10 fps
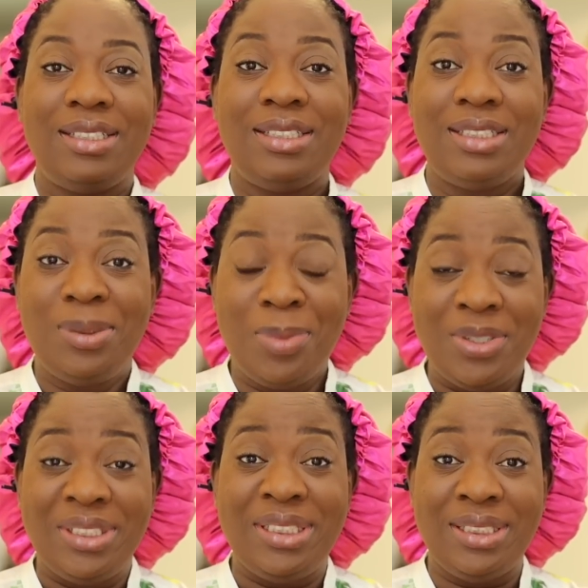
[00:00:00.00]
This
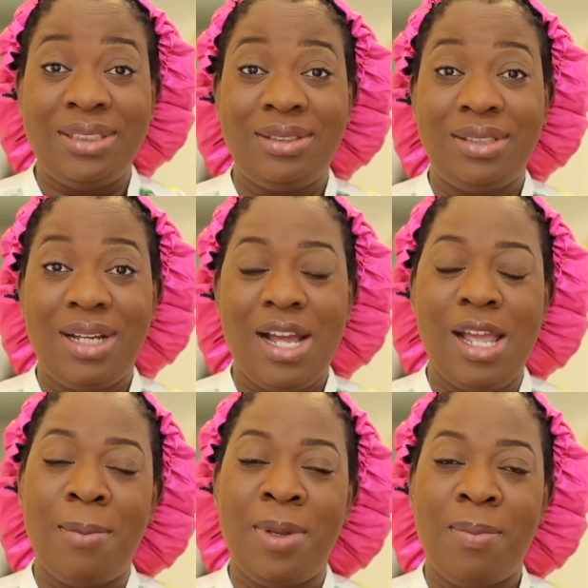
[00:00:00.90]
morning
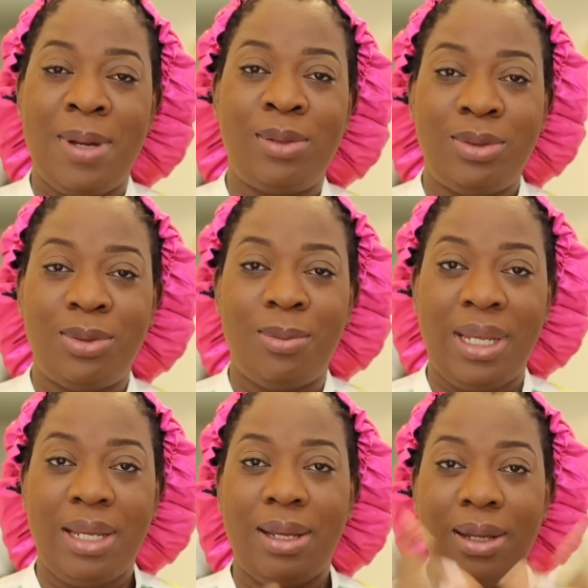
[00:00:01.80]
I am about to
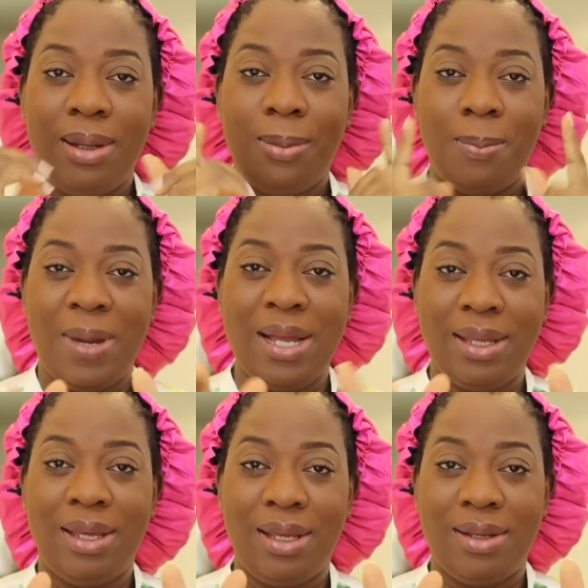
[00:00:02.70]
make
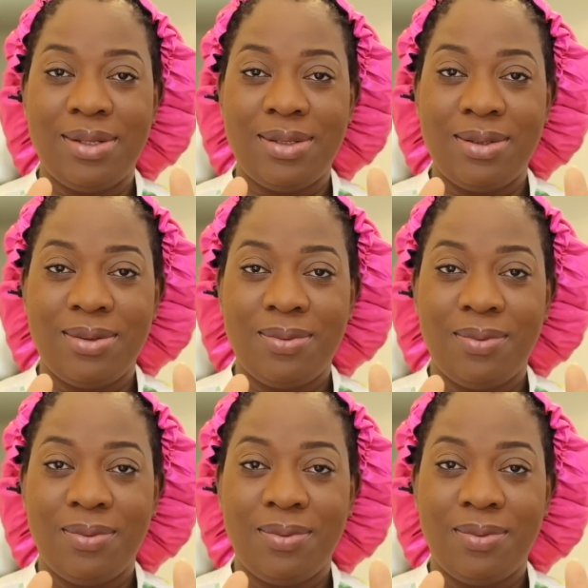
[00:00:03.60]
pancakes.